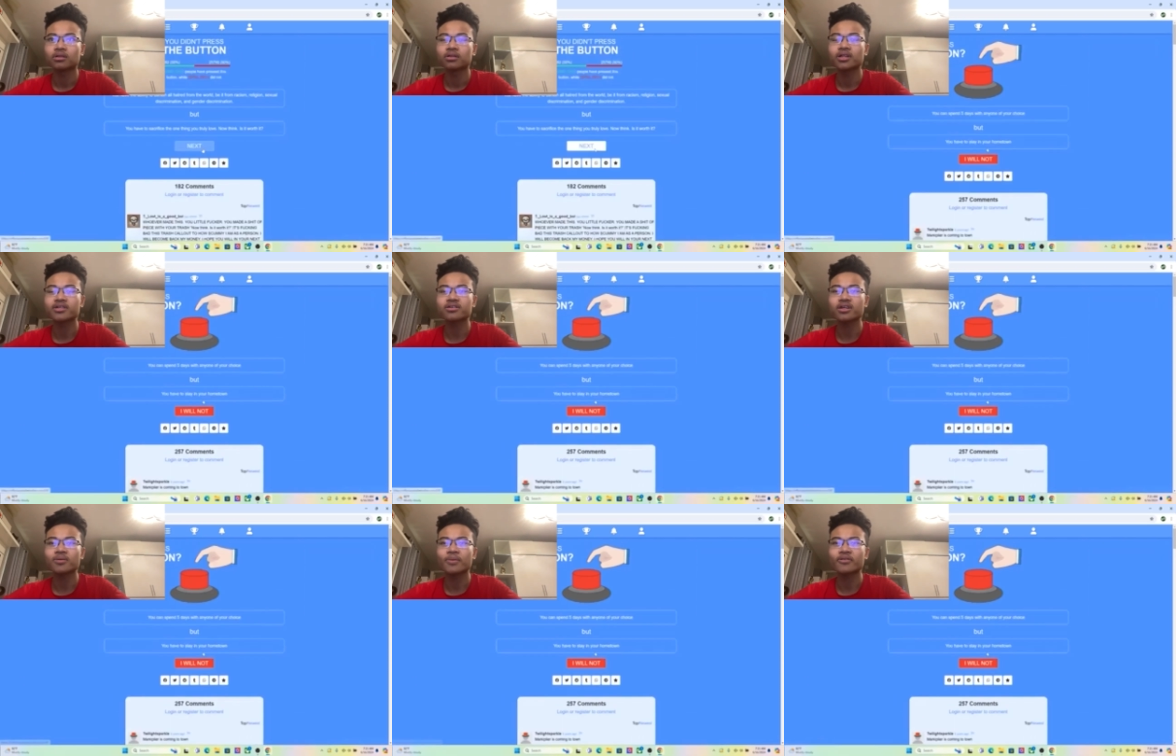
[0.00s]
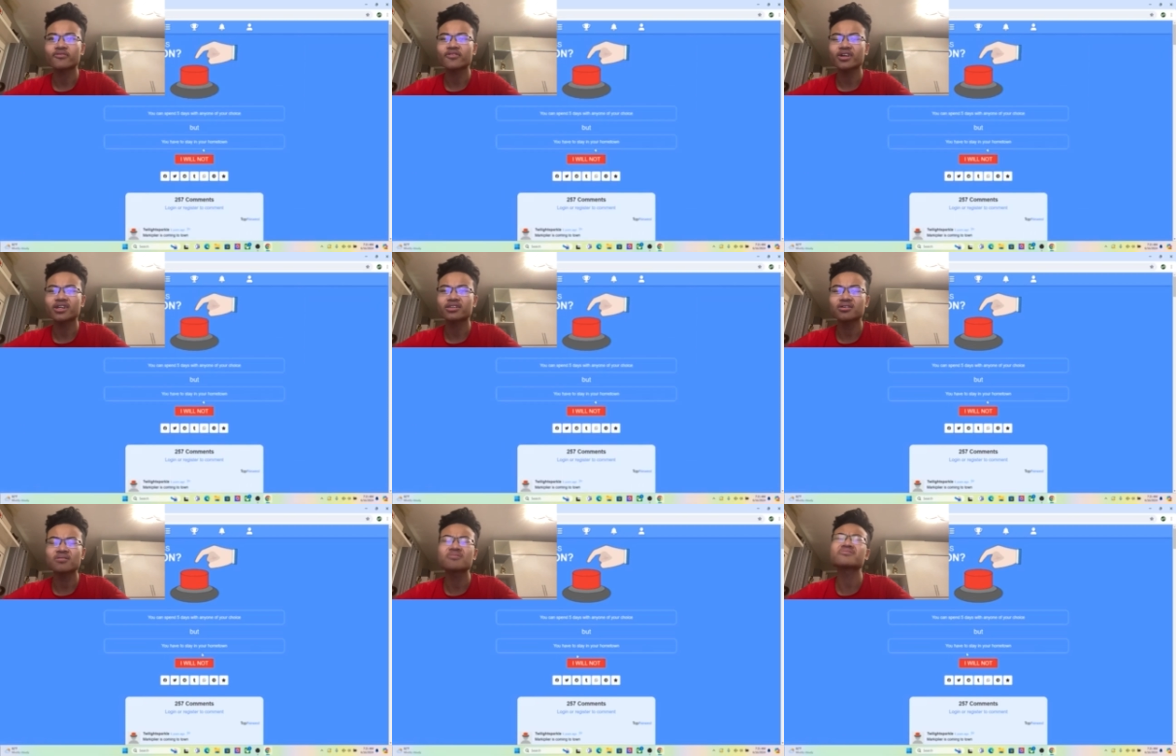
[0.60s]
Let's get my fucking
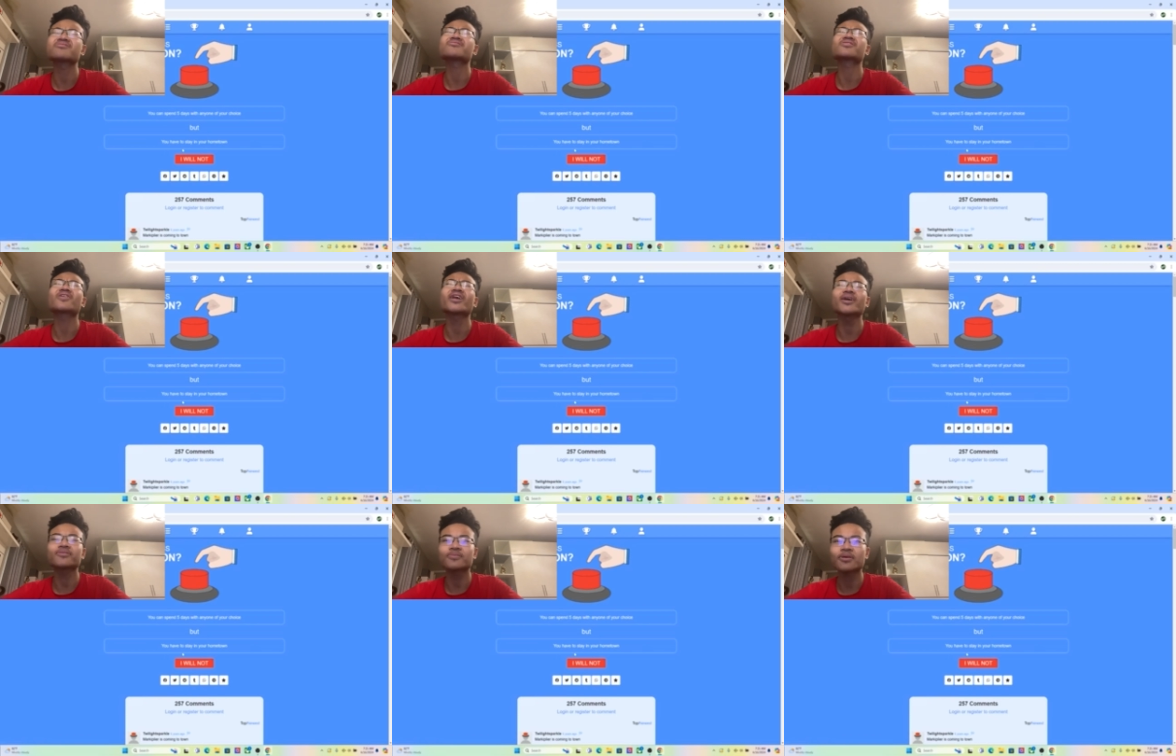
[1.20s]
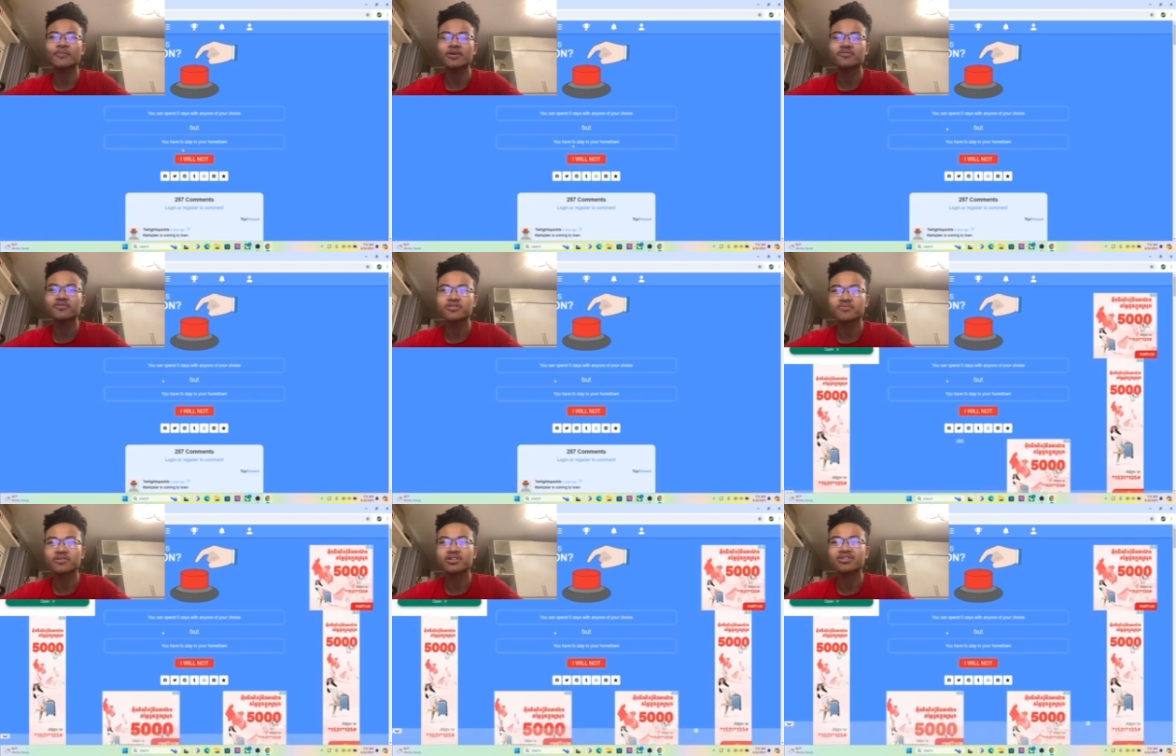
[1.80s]
toes are scraped. My
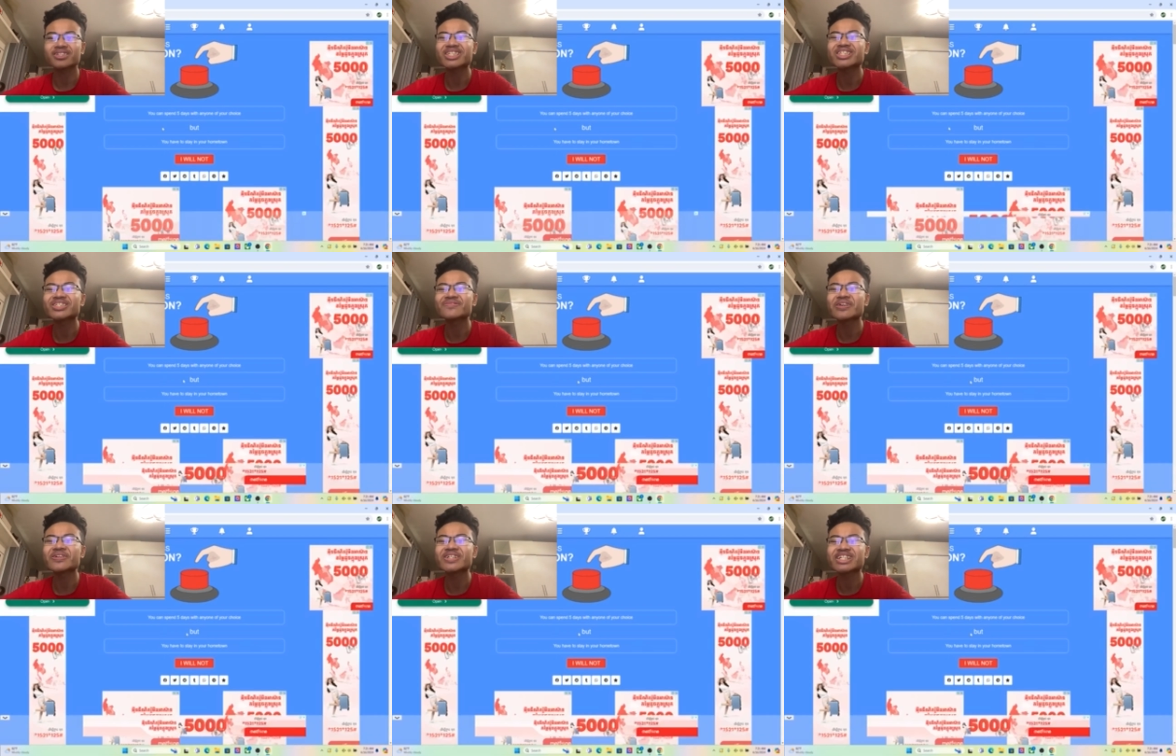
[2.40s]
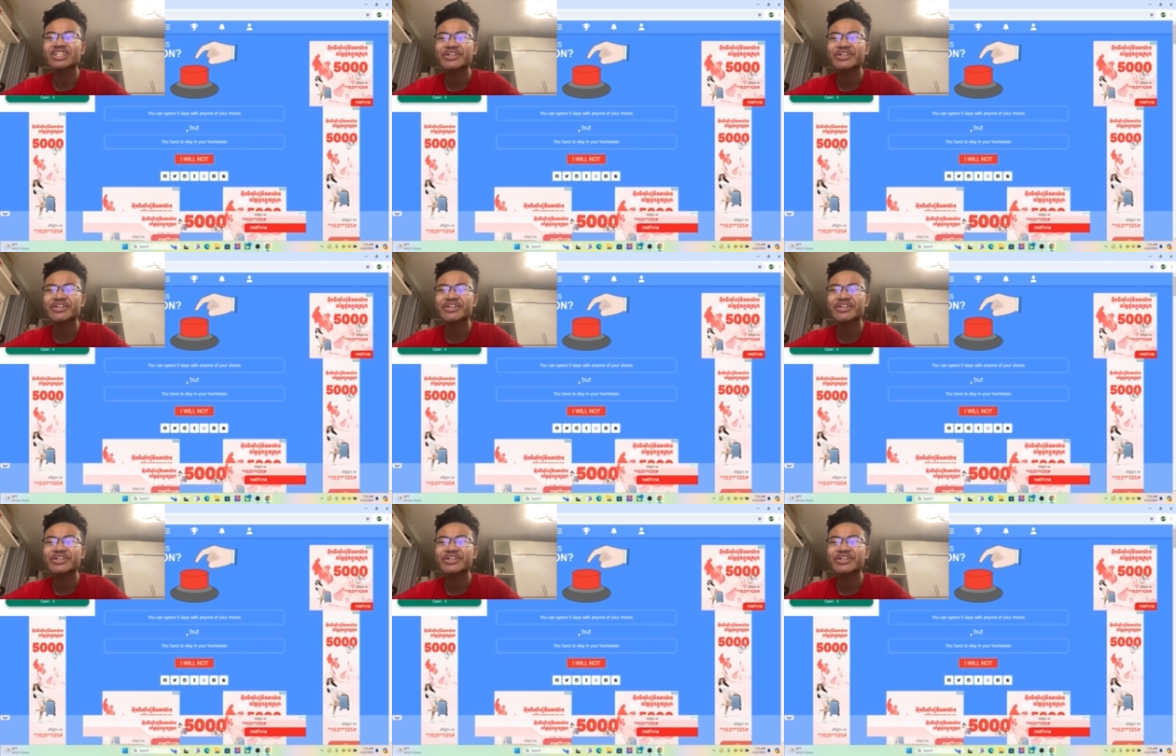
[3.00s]
muscles are sweating.